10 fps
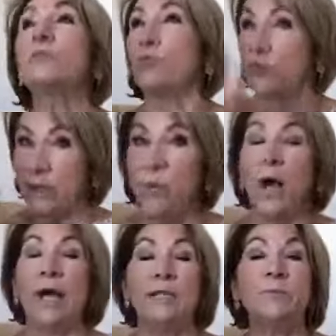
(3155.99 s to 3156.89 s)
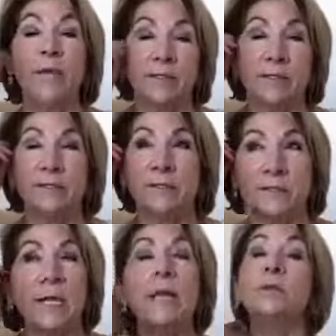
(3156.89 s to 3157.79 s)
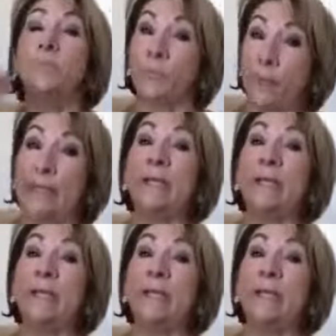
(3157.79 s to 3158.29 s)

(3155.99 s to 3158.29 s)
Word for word: rewind, because there's the beginning